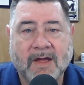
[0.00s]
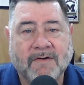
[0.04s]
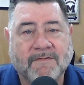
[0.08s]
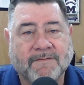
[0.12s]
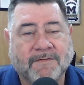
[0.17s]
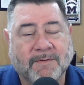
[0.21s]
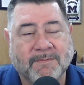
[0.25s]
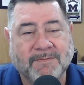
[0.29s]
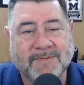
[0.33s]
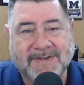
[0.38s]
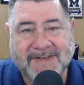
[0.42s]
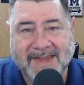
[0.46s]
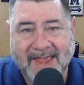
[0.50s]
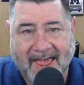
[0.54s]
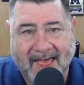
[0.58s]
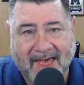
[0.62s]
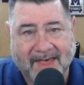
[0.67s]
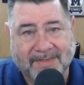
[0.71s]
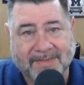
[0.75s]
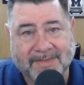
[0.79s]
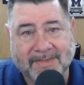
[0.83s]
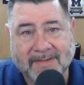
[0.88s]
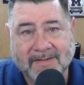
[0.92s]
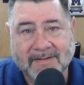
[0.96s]
from death
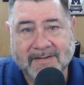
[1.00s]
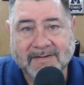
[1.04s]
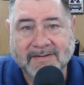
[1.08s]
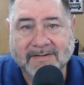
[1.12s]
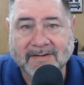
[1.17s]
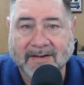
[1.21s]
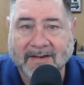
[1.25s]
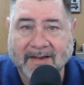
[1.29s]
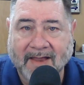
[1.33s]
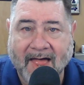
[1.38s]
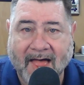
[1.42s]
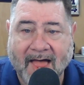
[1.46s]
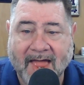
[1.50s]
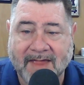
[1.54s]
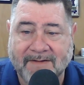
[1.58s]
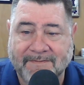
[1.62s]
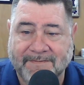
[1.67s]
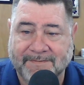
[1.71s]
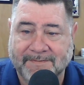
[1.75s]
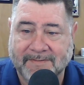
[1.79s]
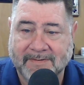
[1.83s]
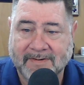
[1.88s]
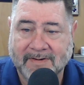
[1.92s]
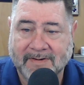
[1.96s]
to life.